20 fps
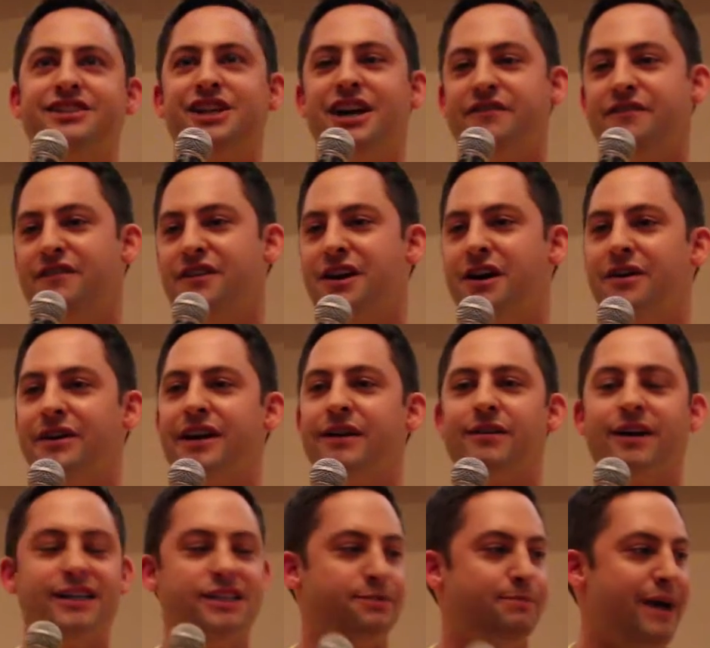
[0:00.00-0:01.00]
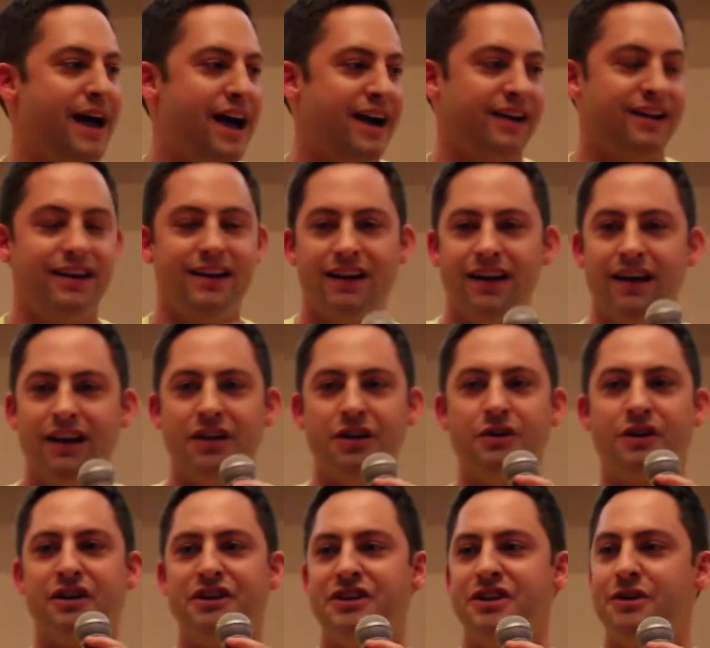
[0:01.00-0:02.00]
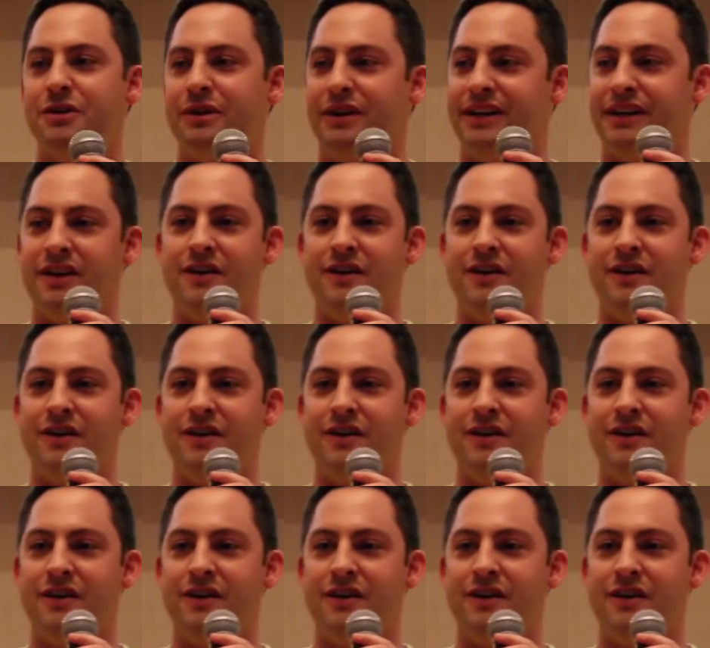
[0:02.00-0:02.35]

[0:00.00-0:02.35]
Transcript: Jeff a note. He writes back, "You can do it.